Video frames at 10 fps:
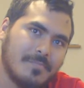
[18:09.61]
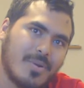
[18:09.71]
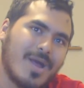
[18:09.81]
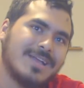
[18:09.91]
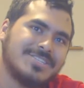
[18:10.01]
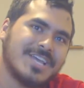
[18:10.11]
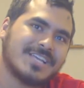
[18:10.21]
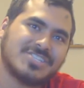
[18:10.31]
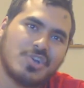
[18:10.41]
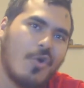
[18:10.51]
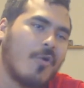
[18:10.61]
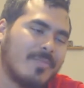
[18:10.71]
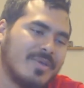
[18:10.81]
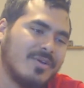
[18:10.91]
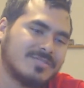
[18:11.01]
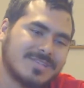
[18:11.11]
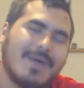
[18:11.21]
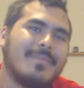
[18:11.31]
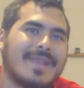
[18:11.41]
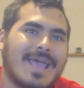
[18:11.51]
Project Scorpio is
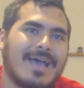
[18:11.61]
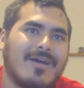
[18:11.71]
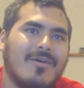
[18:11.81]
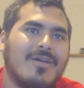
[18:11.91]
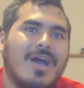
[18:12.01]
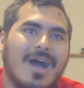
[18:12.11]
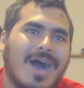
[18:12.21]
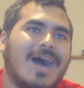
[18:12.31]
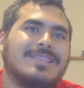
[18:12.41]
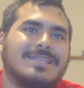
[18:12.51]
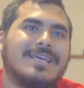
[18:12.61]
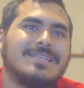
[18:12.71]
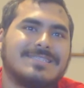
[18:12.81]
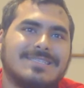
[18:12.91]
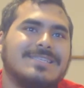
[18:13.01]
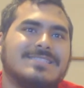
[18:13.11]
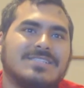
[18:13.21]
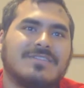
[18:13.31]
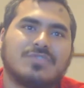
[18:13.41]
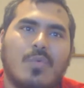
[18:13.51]
coming out holiday
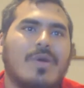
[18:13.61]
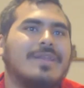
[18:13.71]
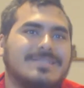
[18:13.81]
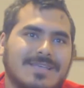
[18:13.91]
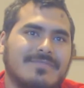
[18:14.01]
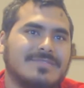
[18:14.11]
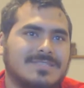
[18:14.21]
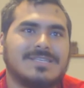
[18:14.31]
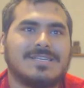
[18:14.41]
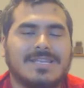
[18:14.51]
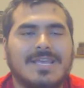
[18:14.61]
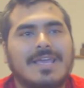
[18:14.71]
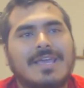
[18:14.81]
season of 2017.